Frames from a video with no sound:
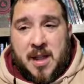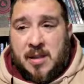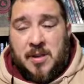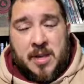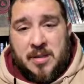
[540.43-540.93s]

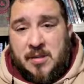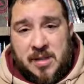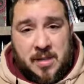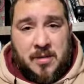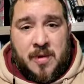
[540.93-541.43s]
and you can
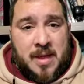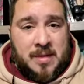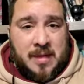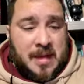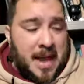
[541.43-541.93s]
use it
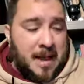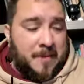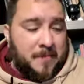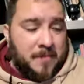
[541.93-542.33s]
throughout the day